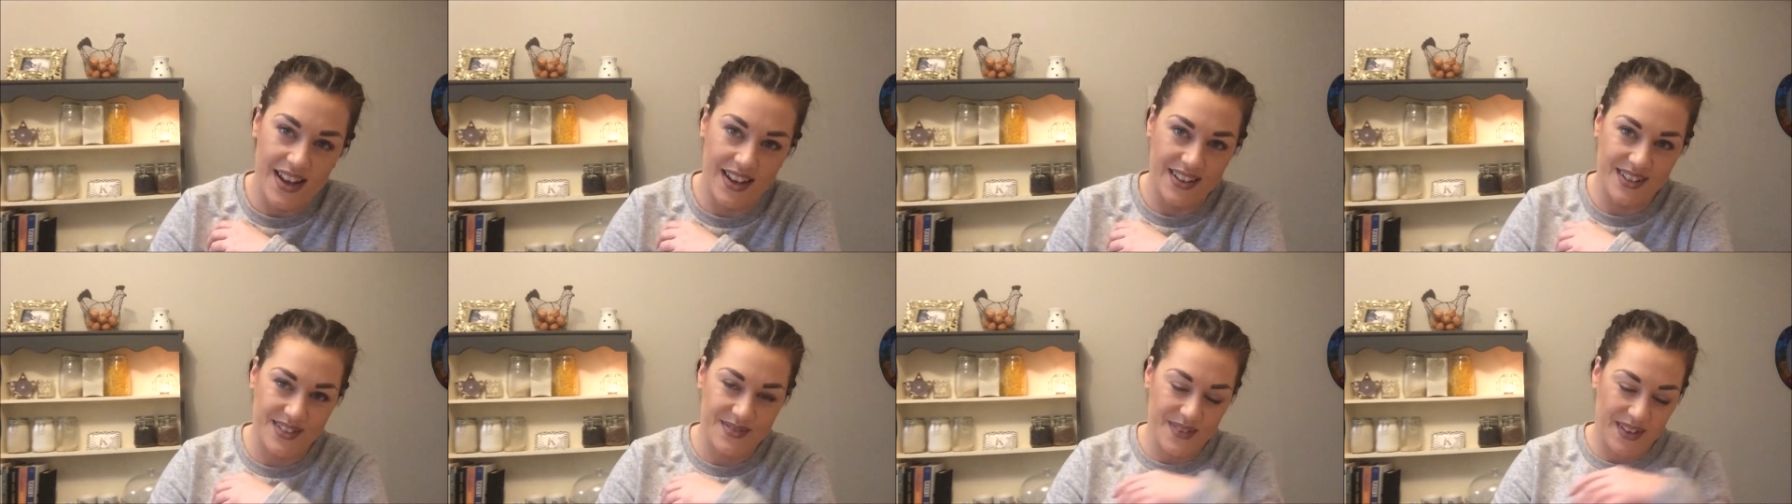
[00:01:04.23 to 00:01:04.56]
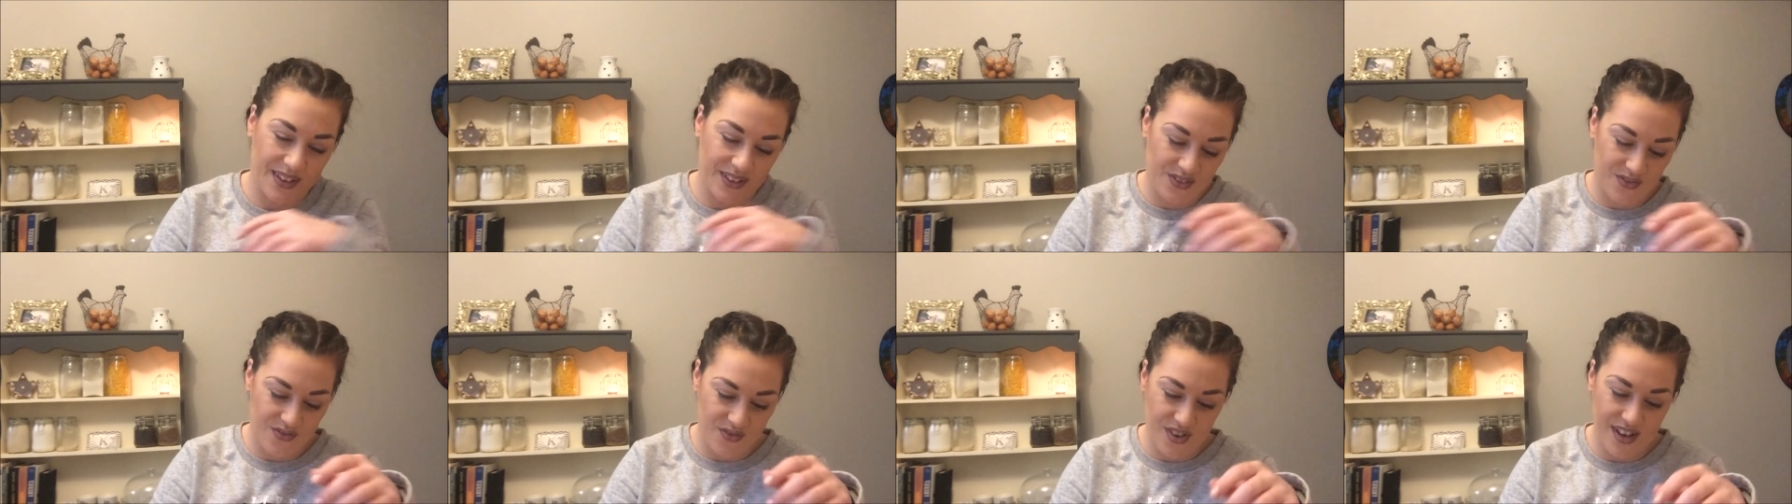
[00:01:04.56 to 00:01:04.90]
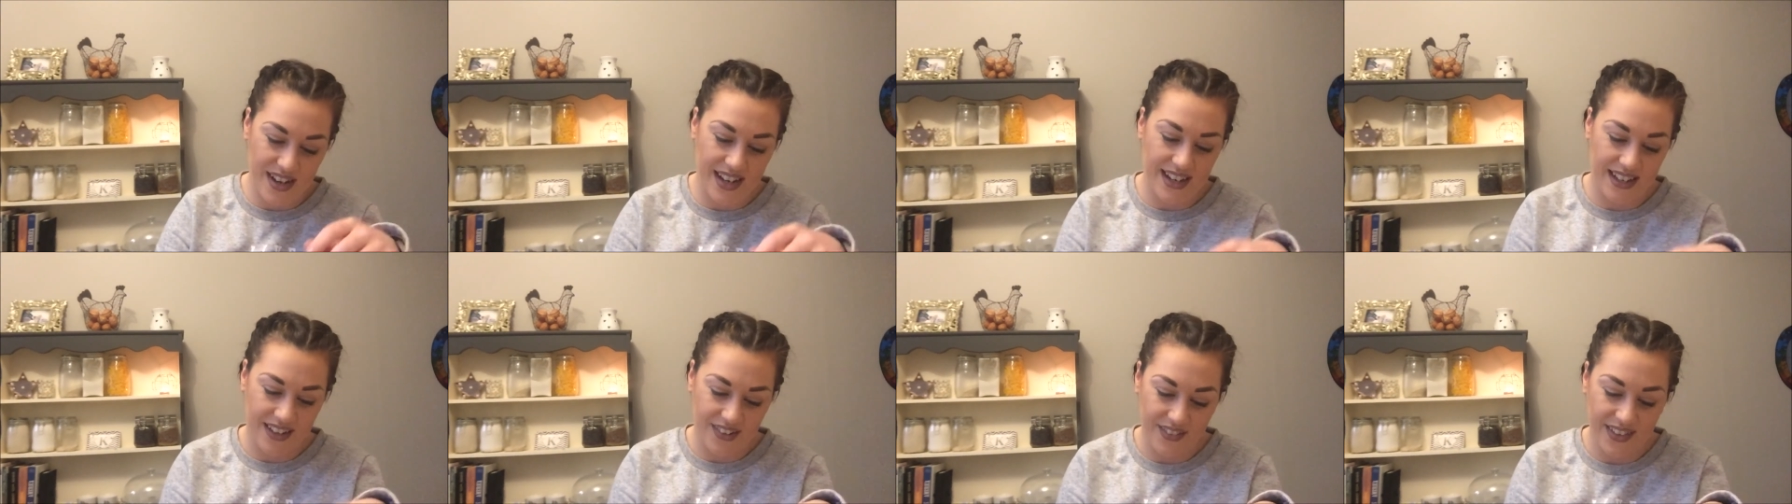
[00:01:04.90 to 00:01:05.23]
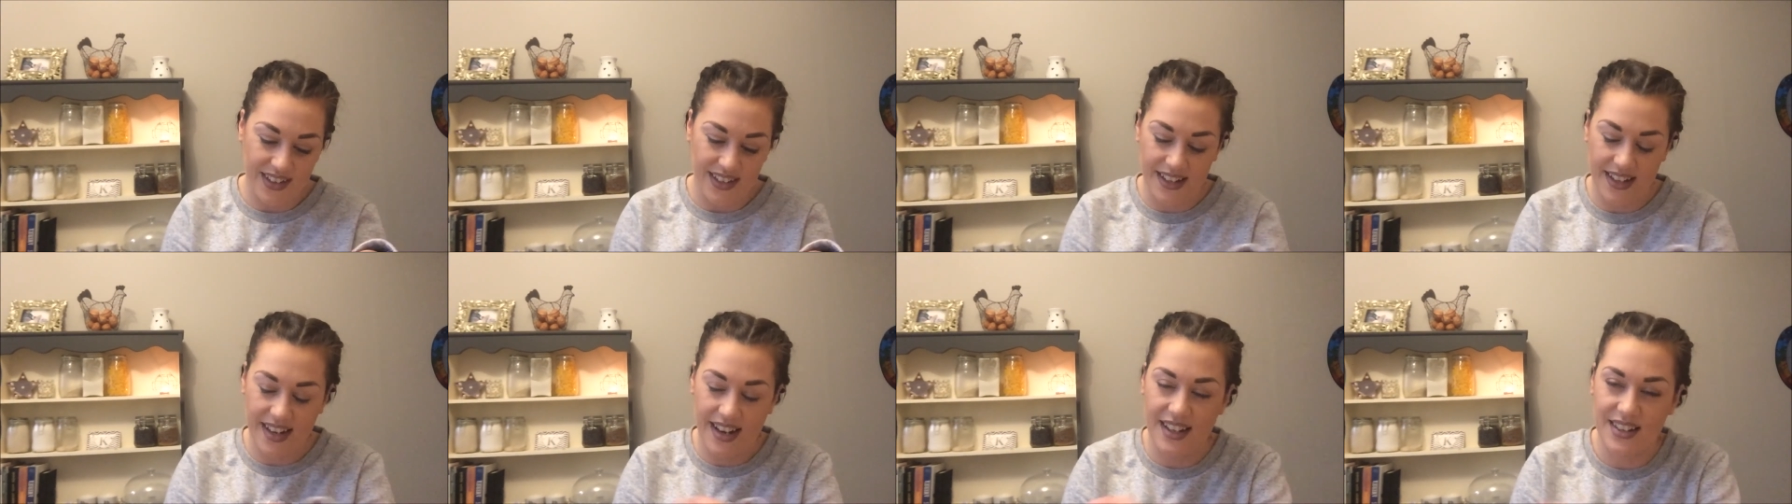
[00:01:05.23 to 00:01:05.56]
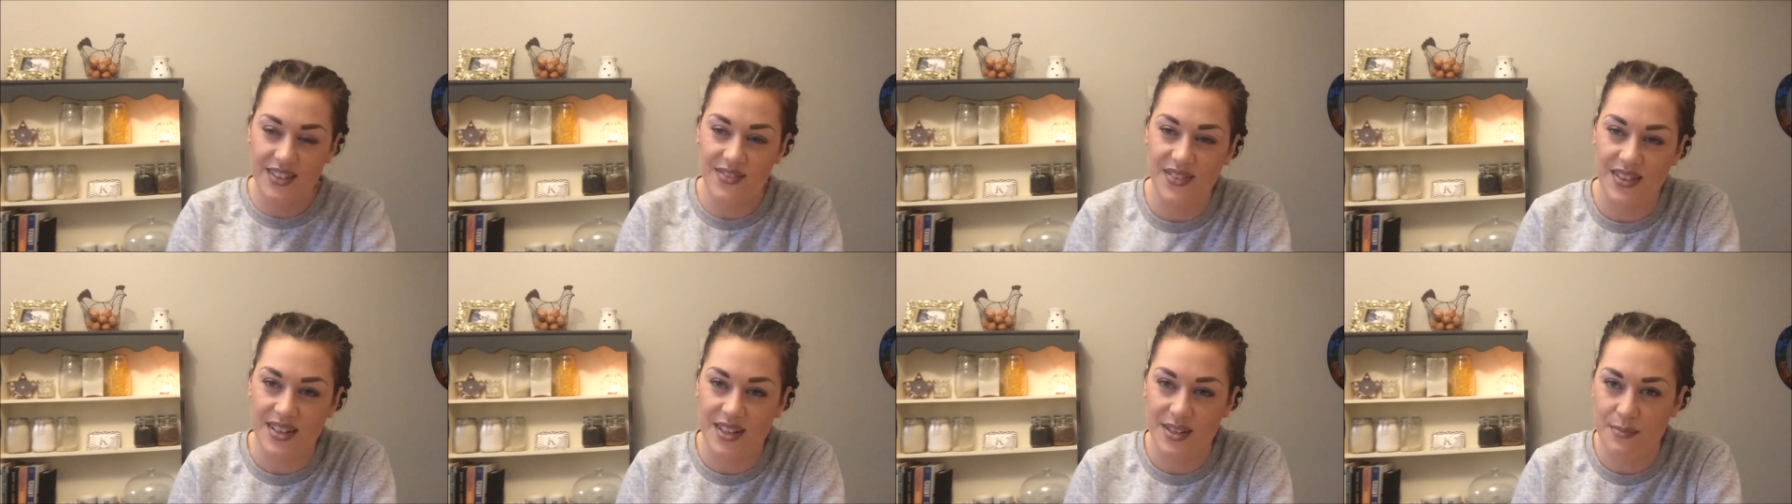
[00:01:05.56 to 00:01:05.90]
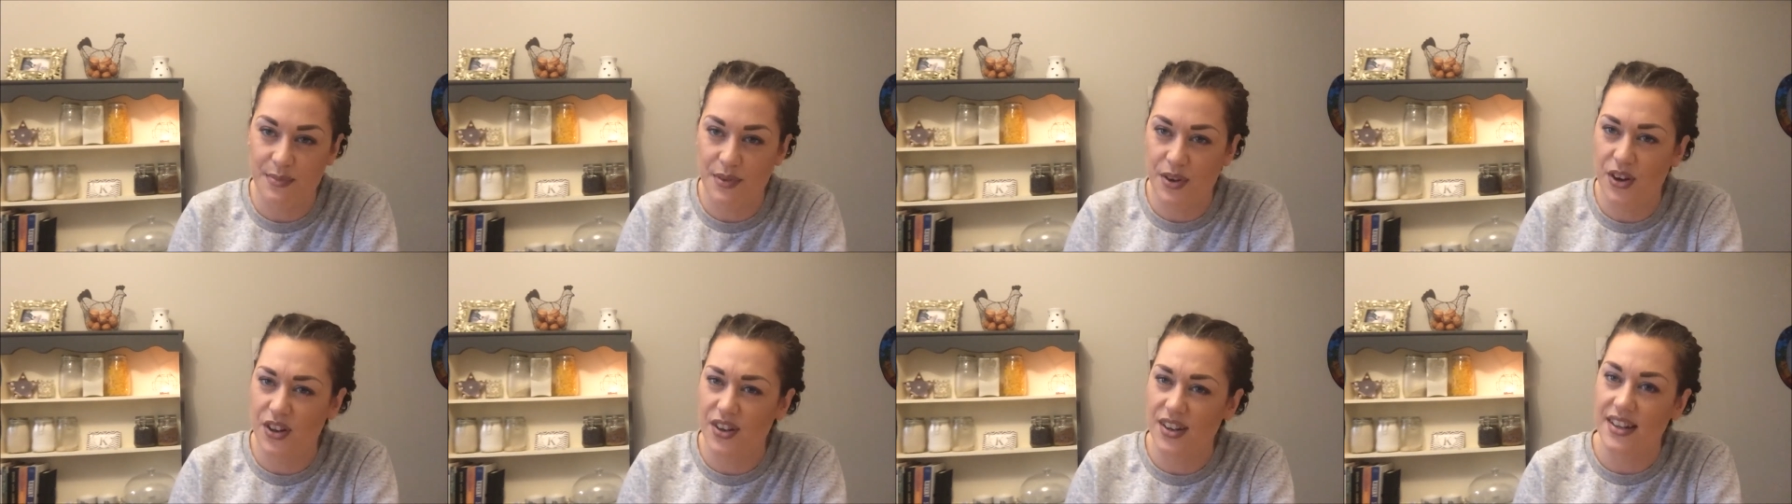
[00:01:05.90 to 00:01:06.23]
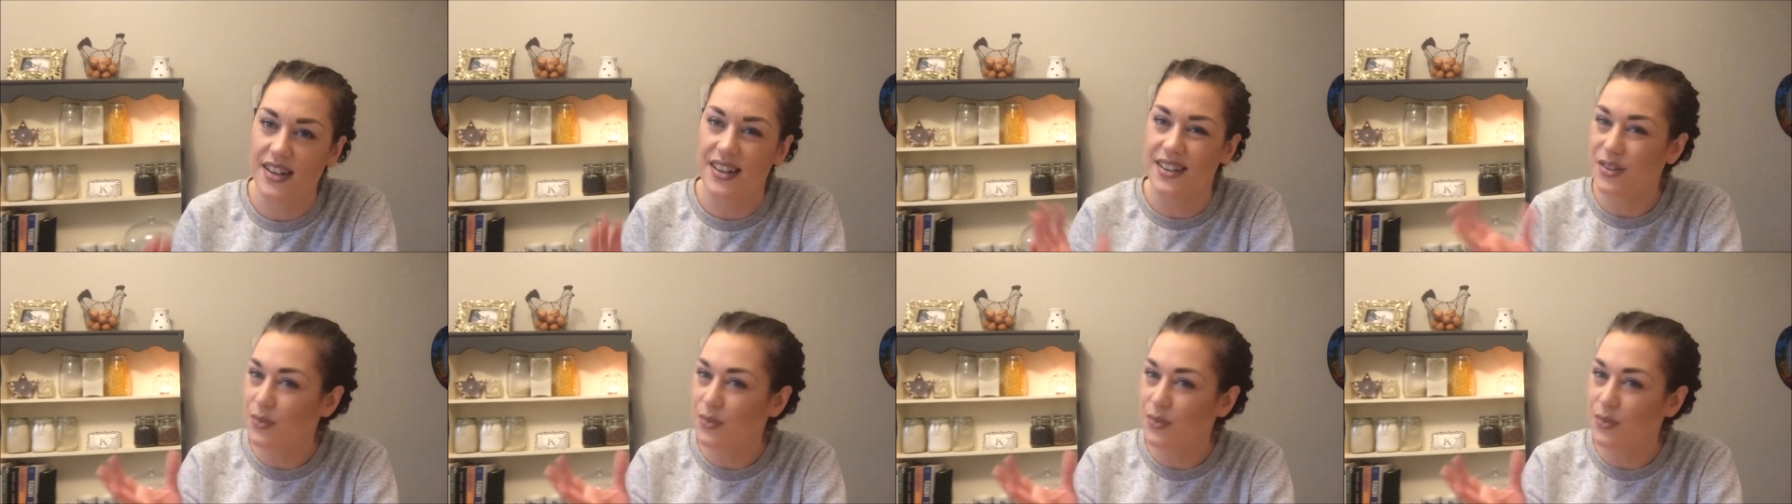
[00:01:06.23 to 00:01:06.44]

Uh, it smells really, really nice when it's burning.